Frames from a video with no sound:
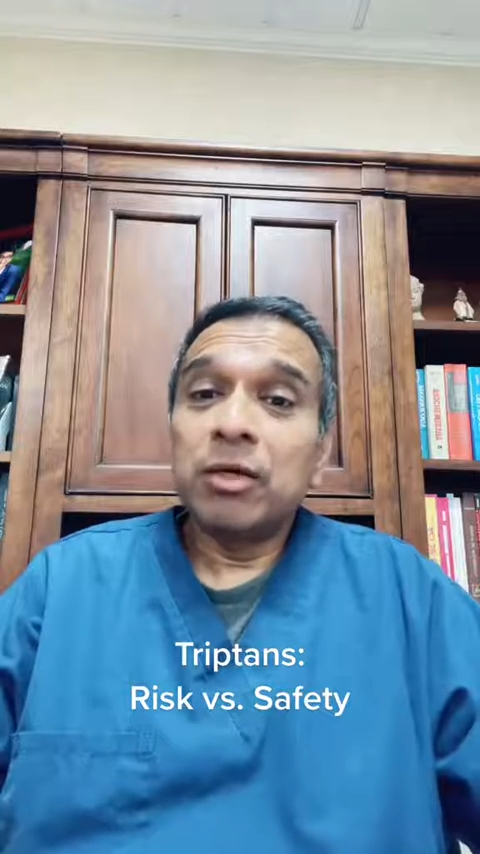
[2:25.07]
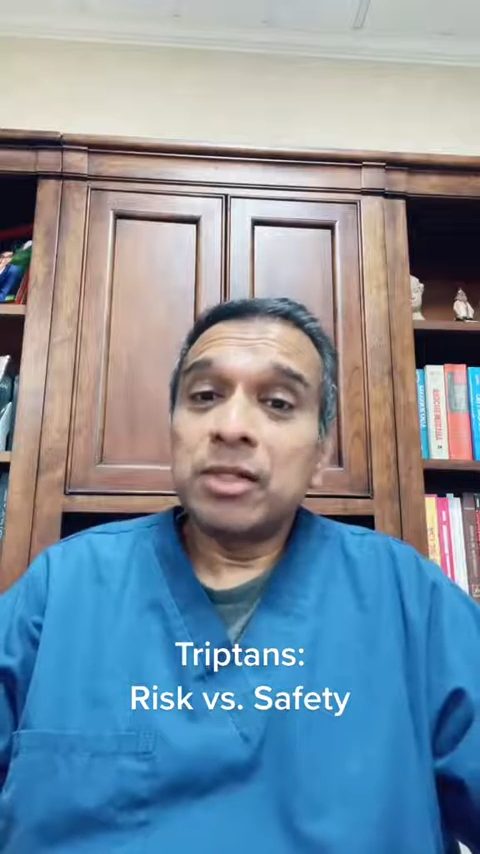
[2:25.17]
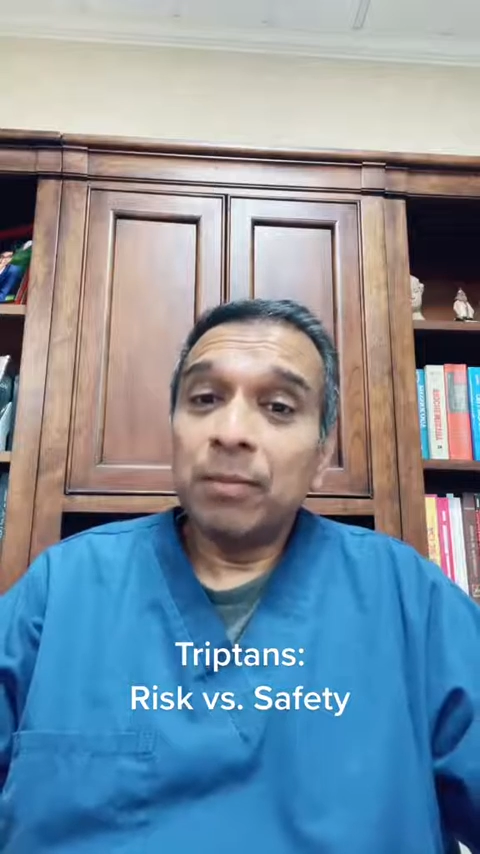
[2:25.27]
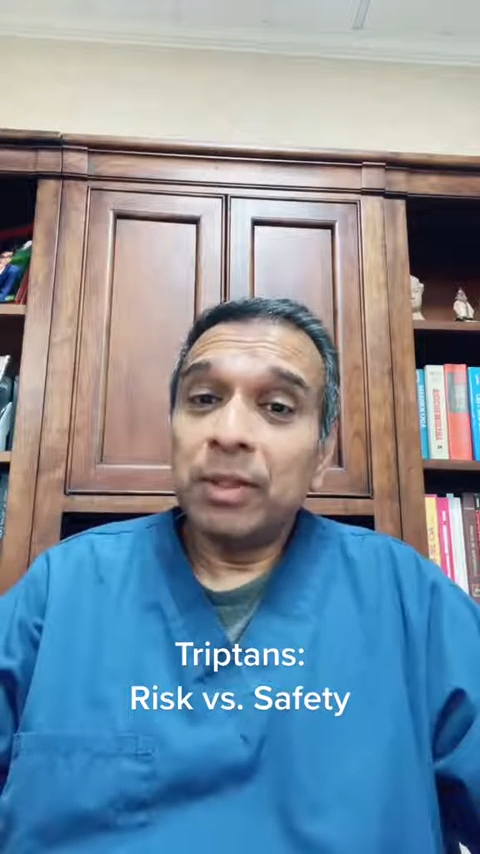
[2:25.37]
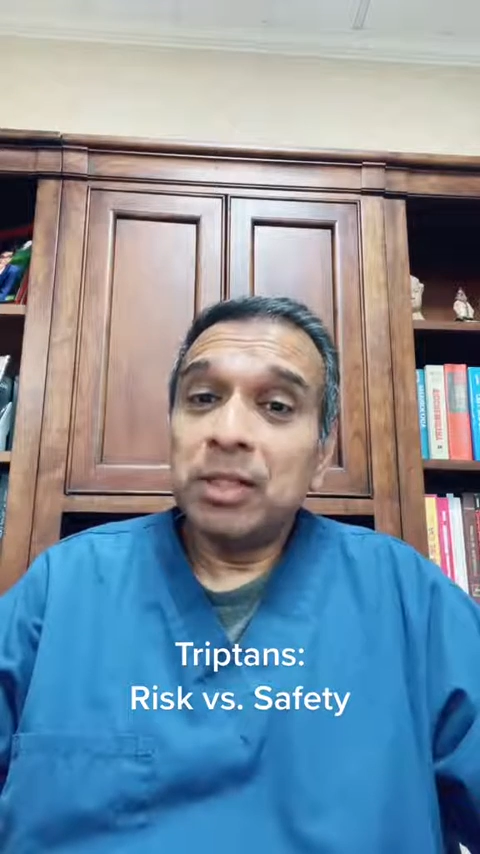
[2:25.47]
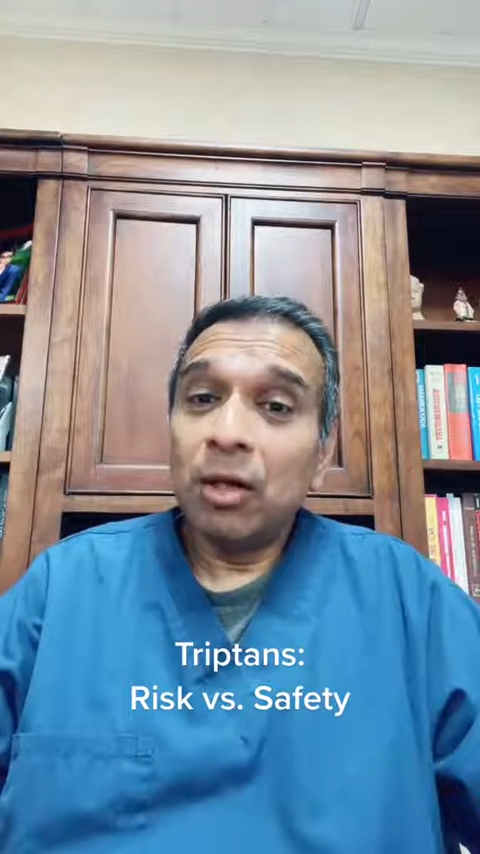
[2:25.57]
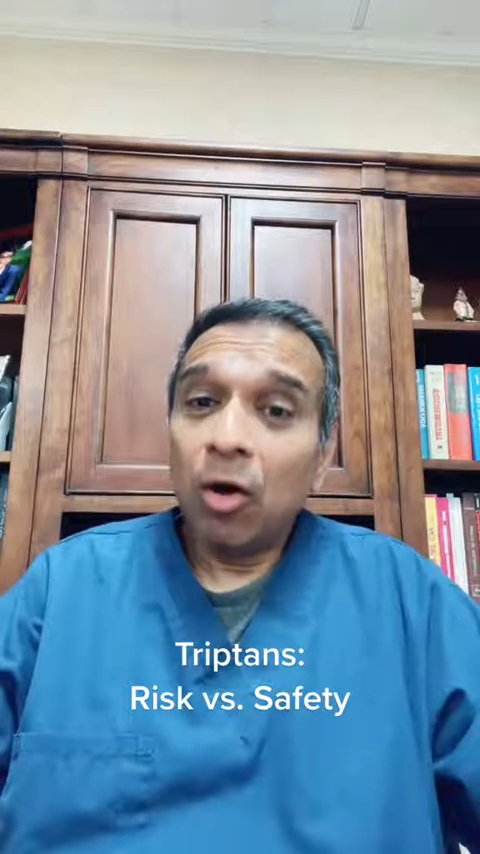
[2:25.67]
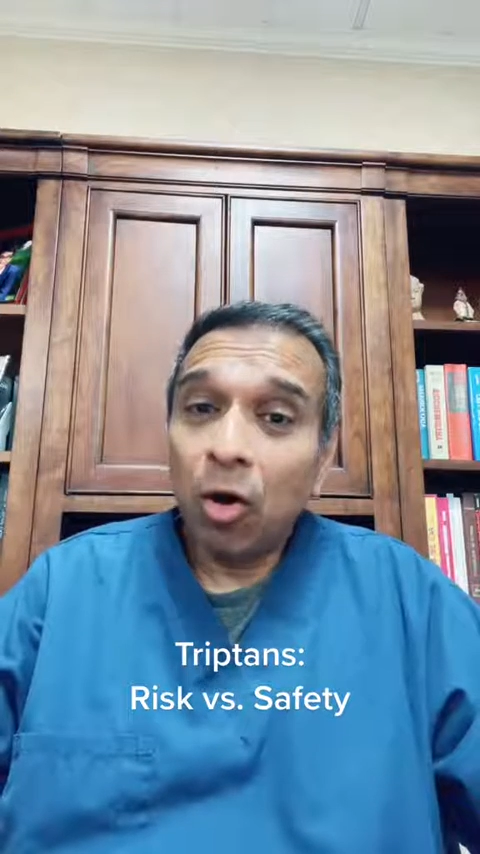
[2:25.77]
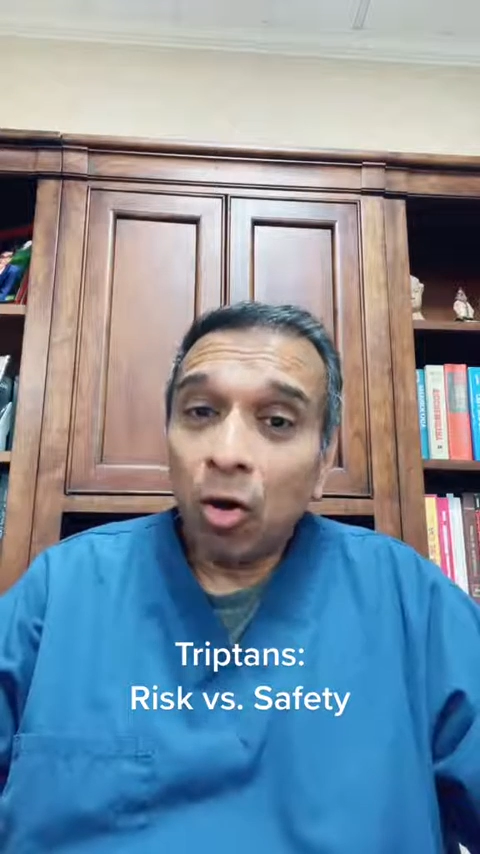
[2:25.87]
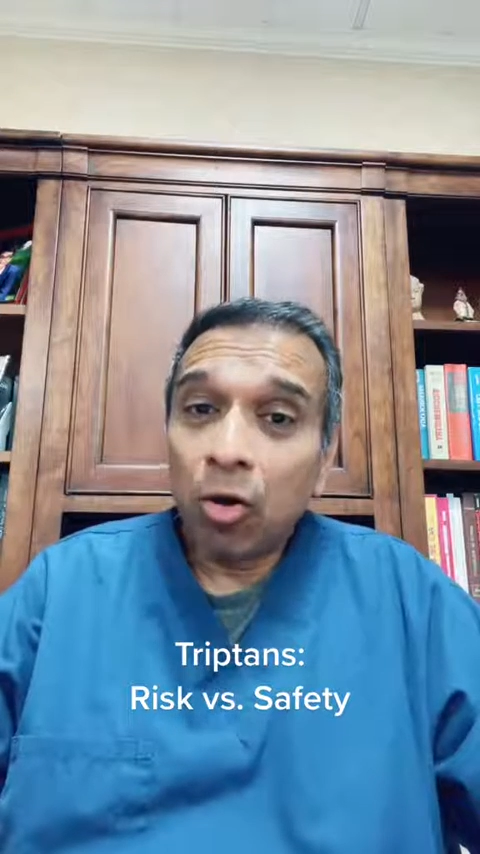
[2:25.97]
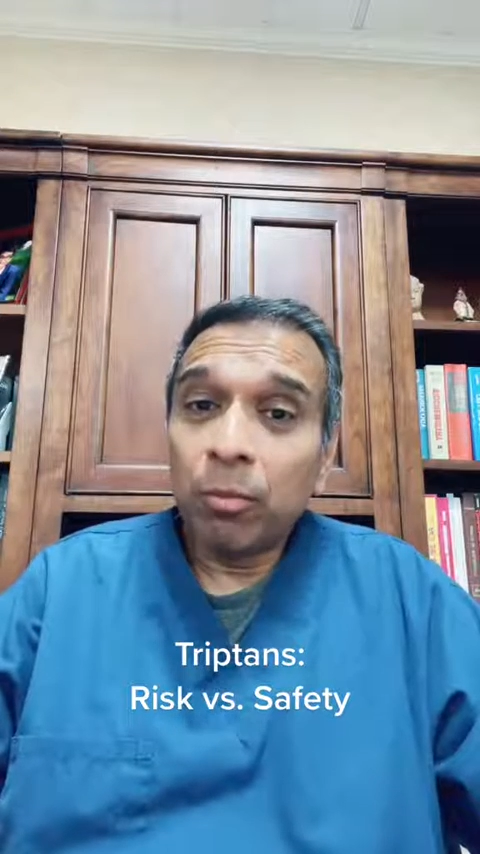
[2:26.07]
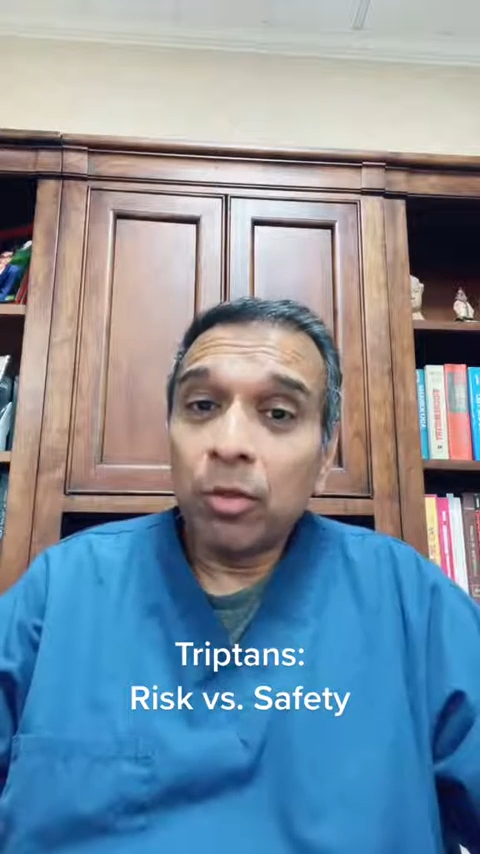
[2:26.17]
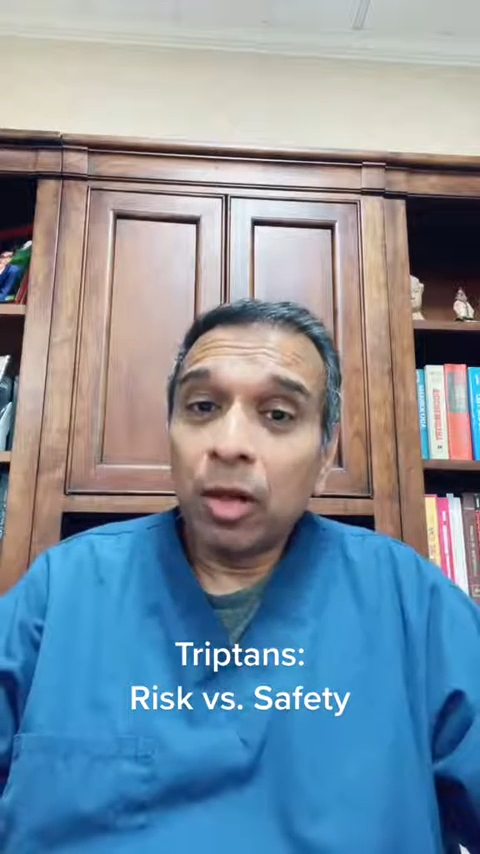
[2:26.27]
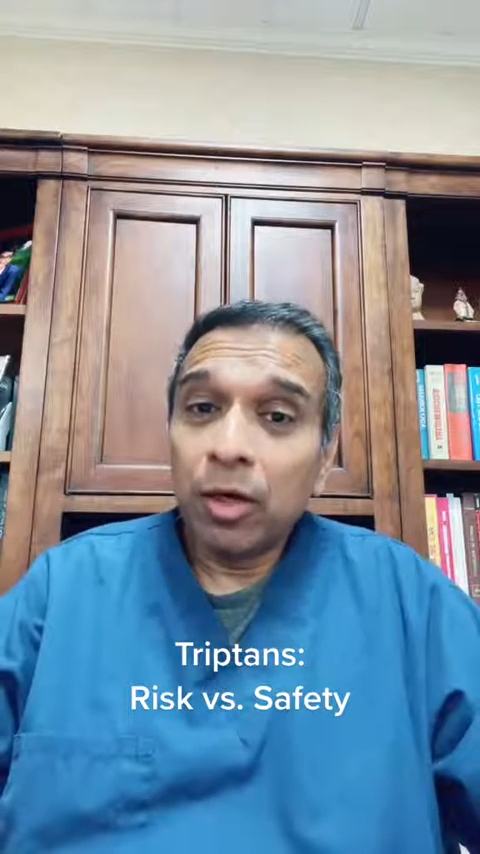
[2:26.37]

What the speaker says: some of these horrible